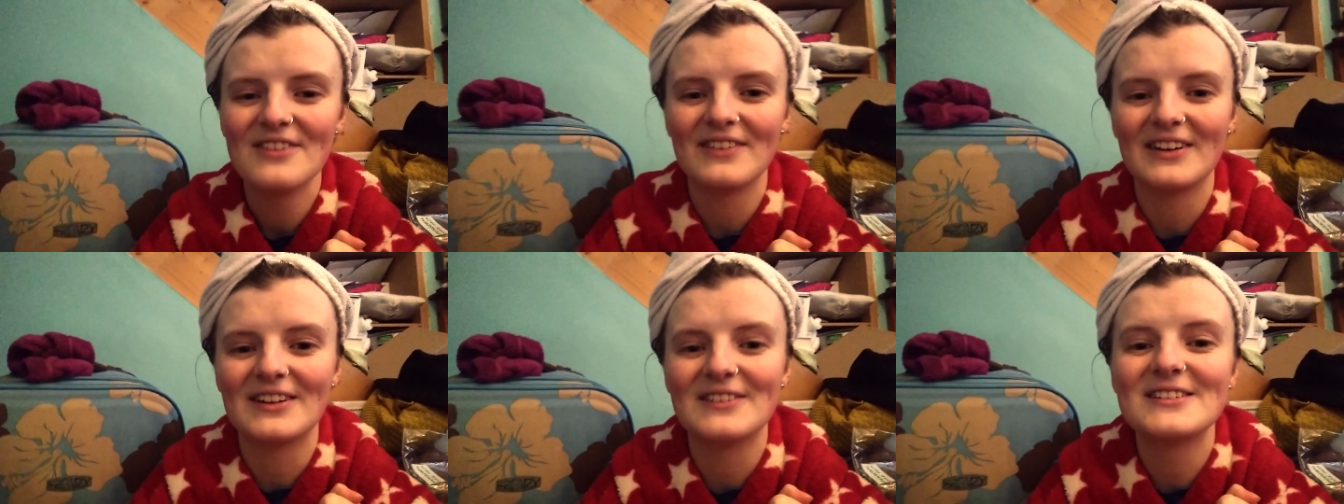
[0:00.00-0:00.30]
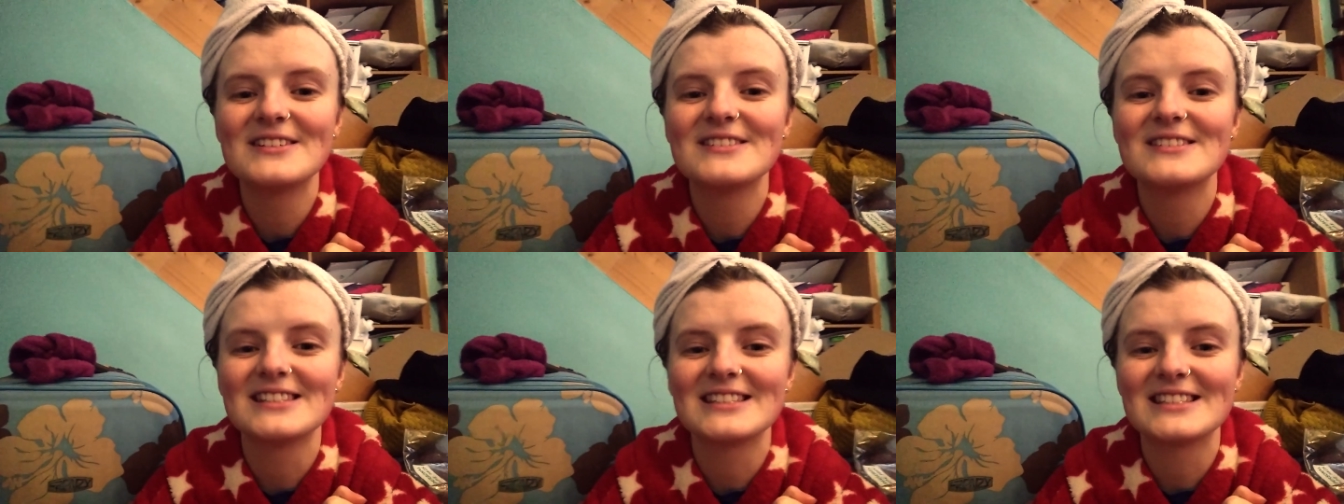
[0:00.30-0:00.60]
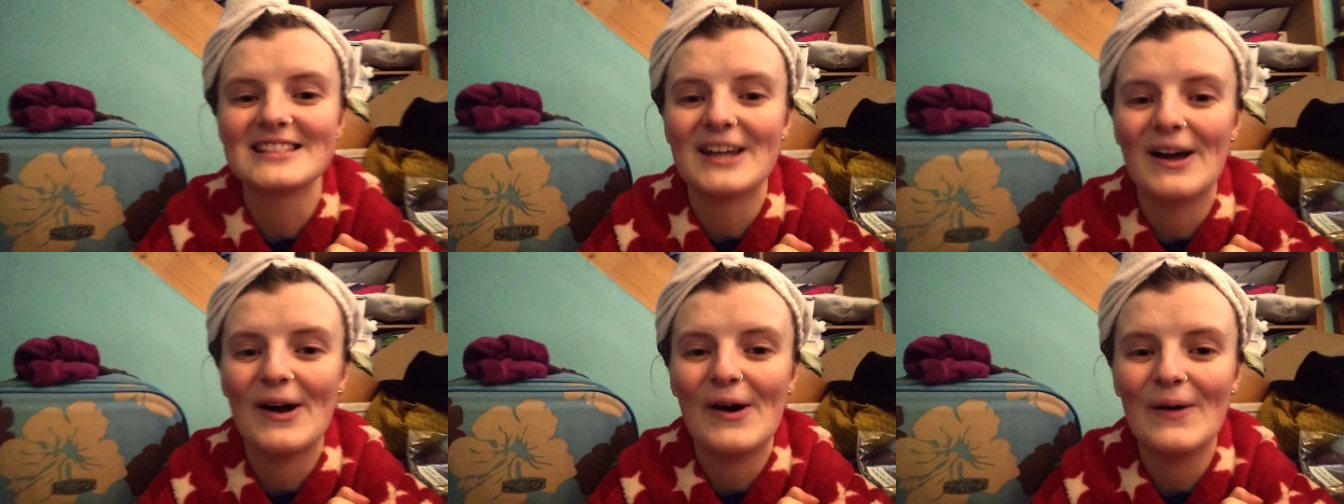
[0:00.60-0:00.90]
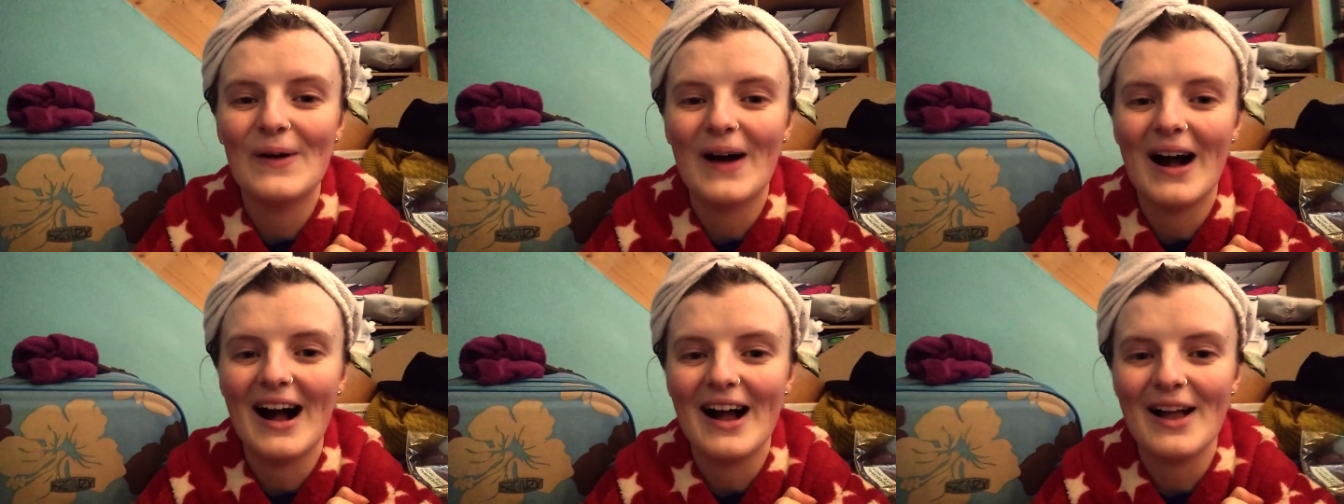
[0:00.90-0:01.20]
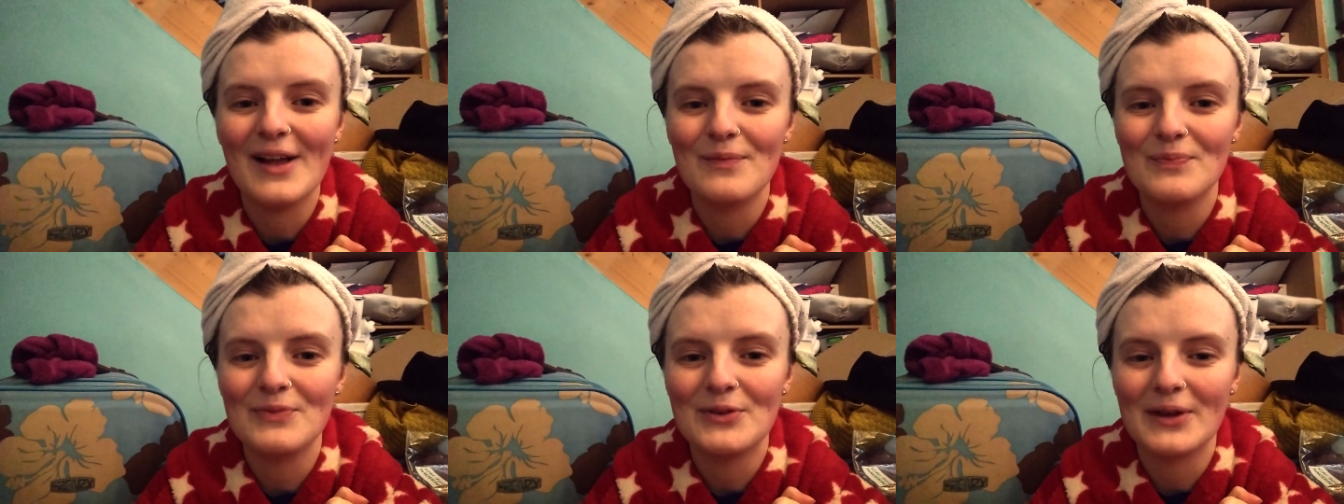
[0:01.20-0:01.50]
For anyone who doesn't know,
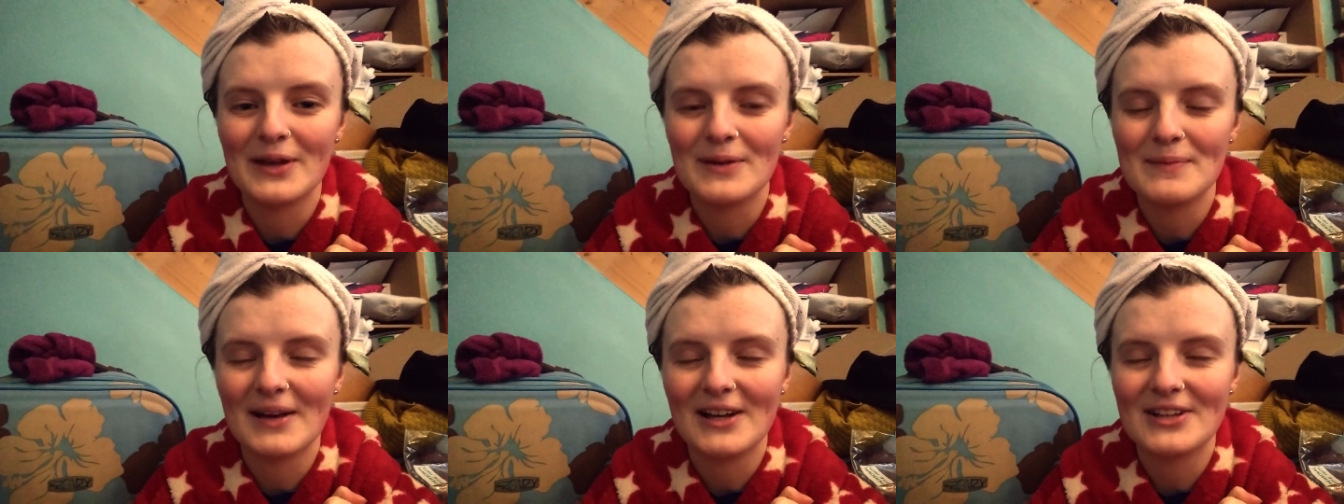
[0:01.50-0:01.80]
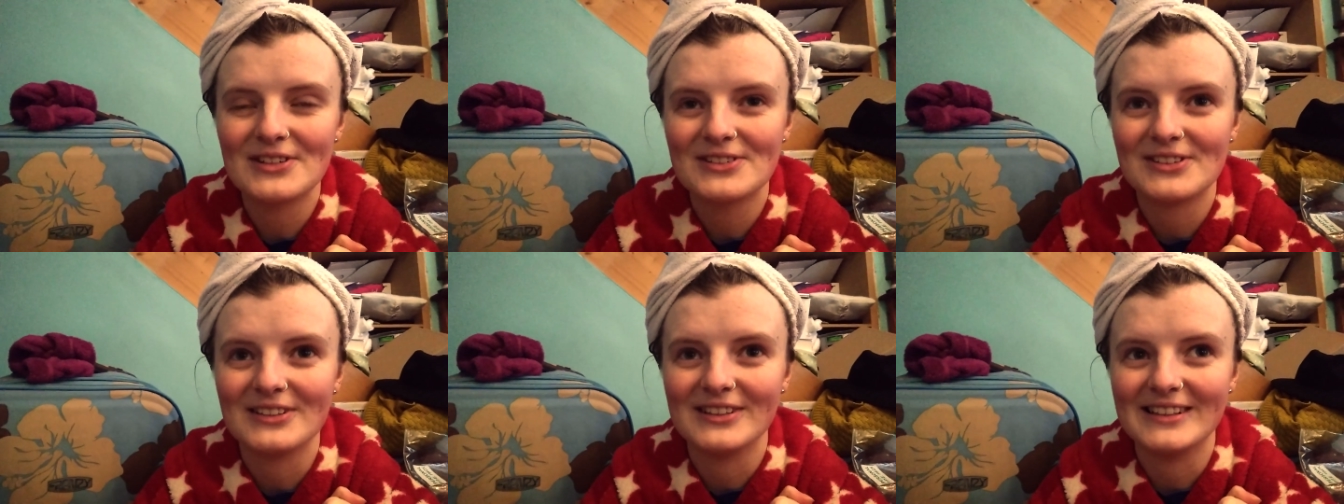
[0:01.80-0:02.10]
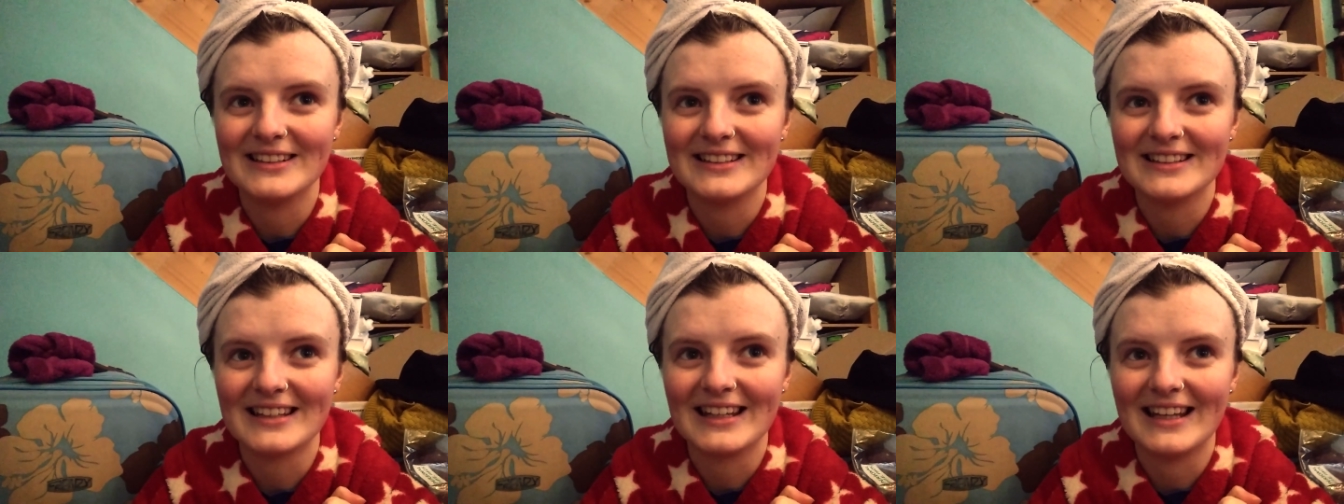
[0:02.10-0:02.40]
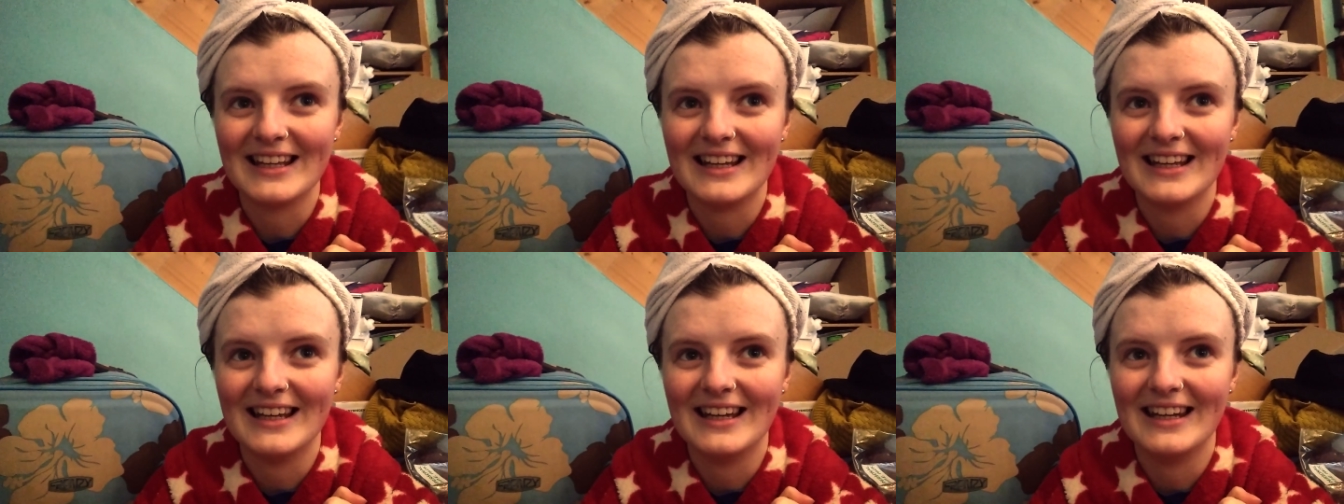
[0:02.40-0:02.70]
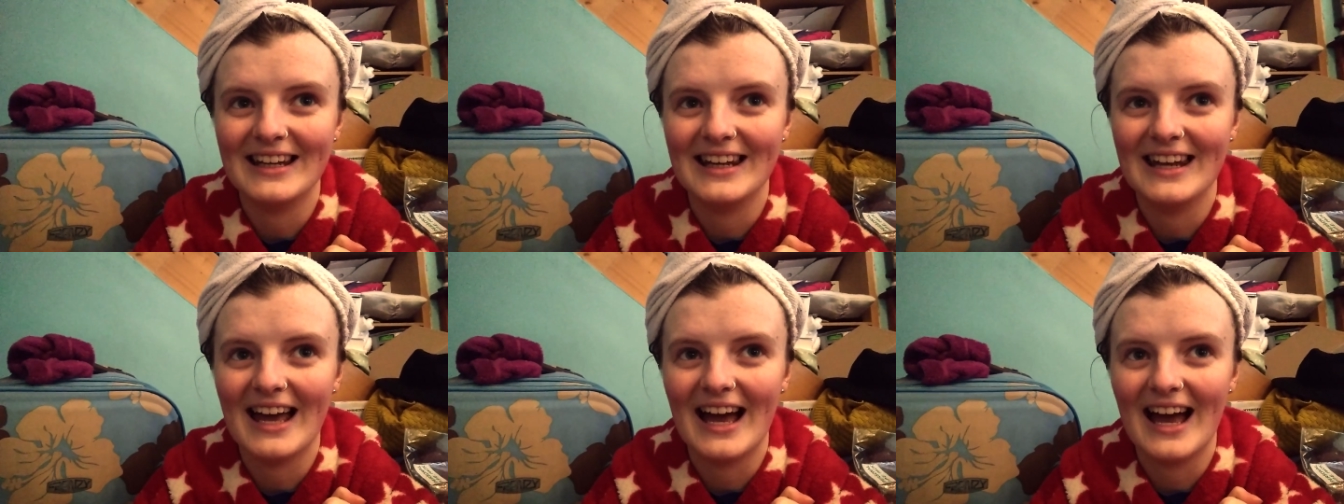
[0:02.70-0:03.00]
I'm doing a master's
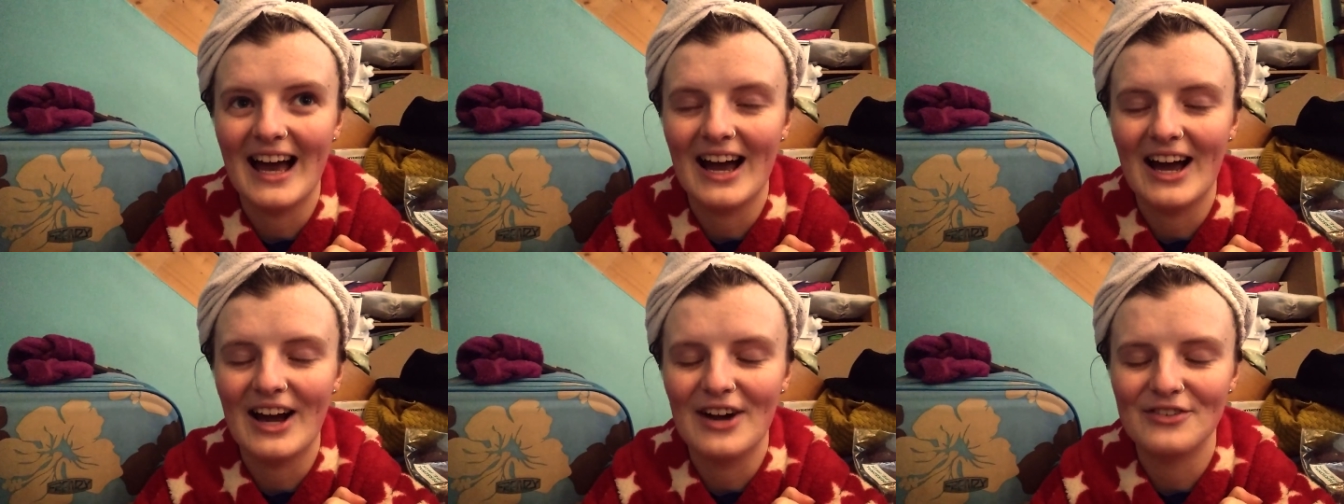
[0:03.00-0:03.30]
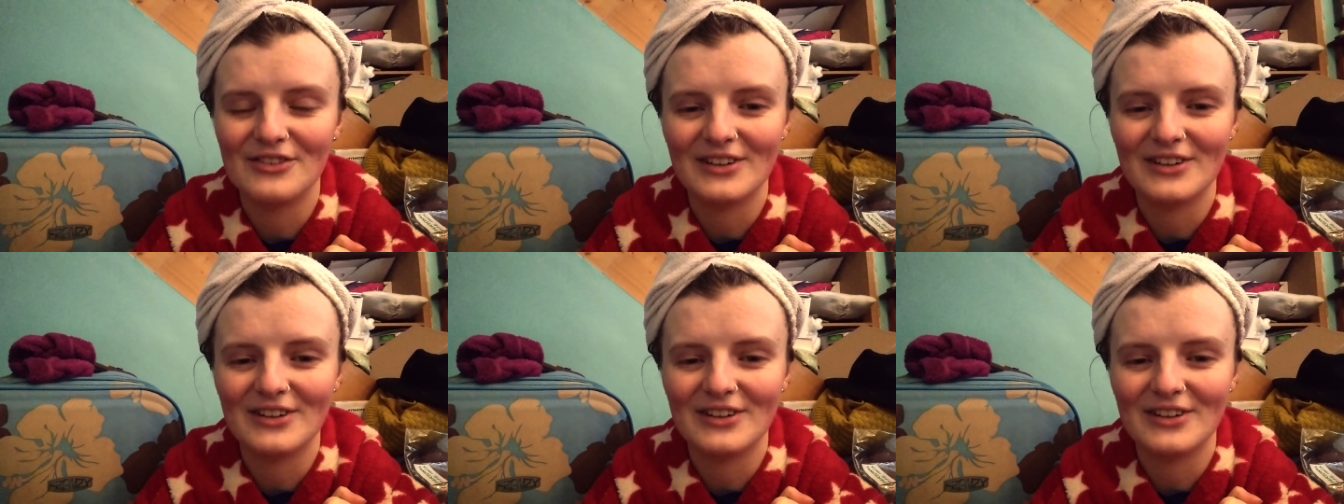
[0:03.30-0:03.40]
in uh,